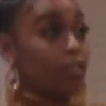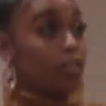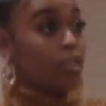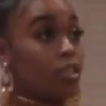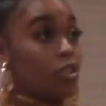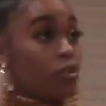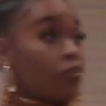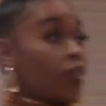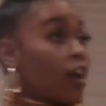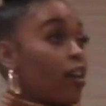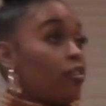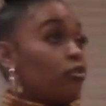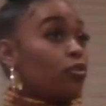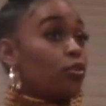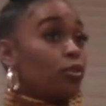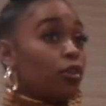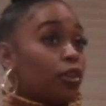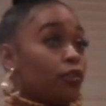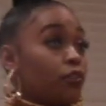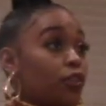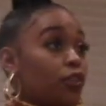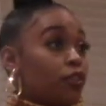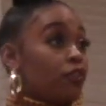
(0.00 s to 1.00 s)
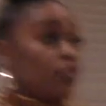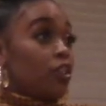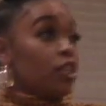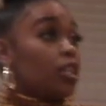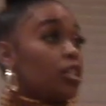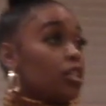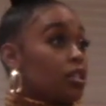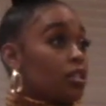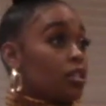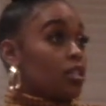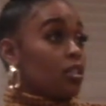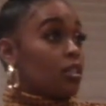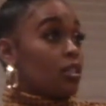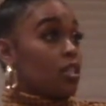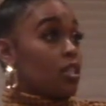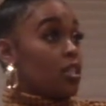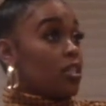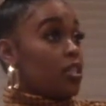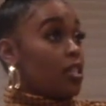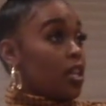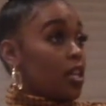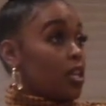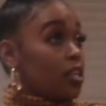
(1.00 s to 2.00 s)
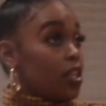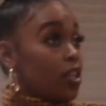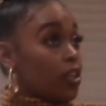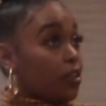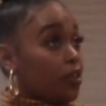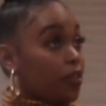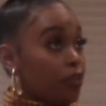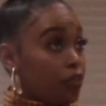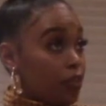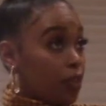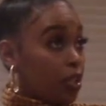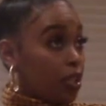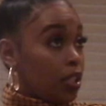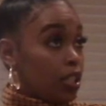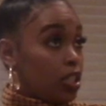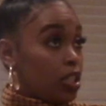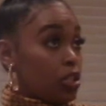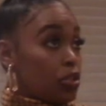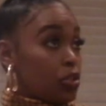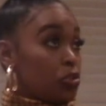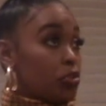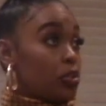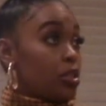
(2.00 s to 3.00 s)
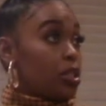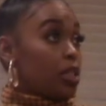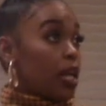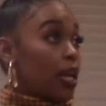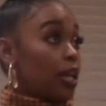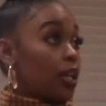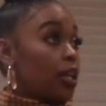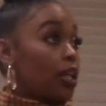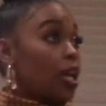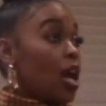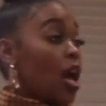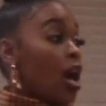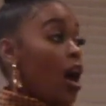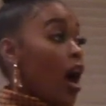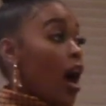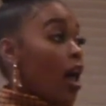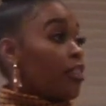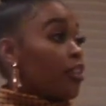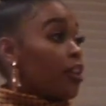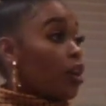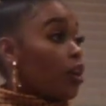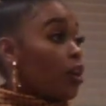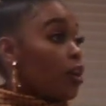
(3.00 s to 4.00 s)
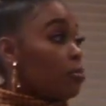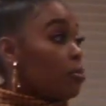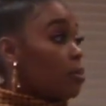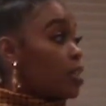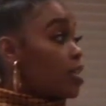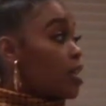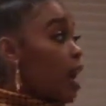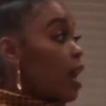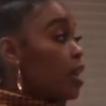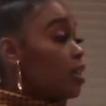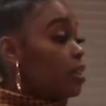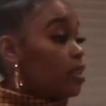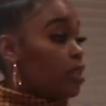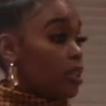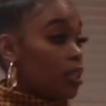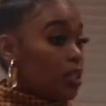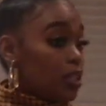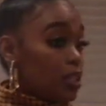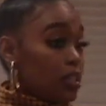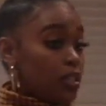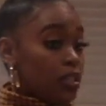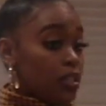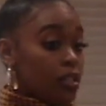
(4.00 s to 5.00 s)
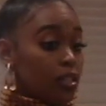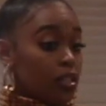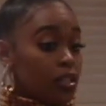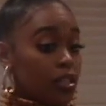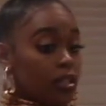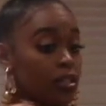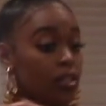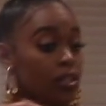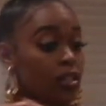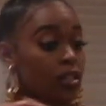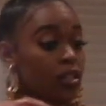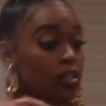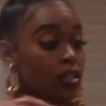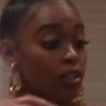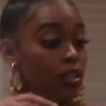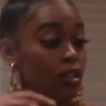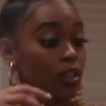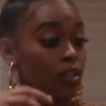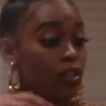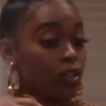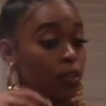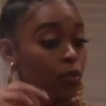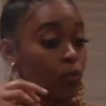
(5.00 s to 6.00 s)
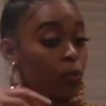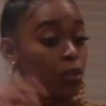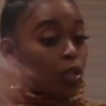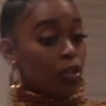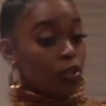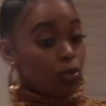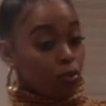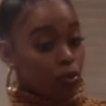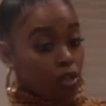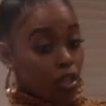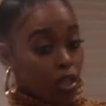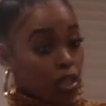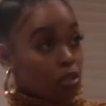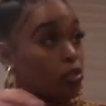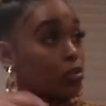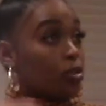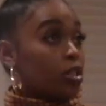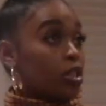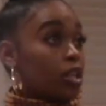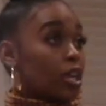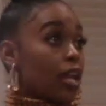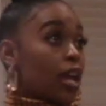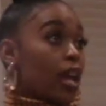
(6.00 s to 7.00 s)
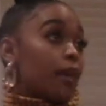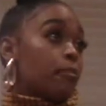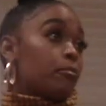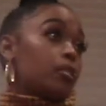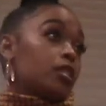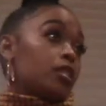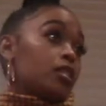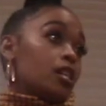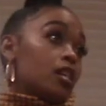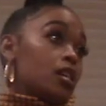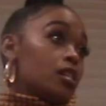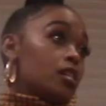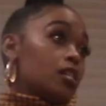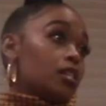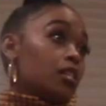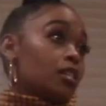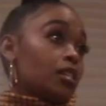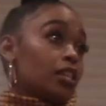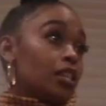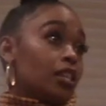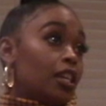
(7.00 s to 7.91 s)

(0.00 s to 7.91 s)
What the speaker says: survival of the fittest these days here in Freeland. So it's like, I think our mentality is it's either we do this or it's gonna happen to us.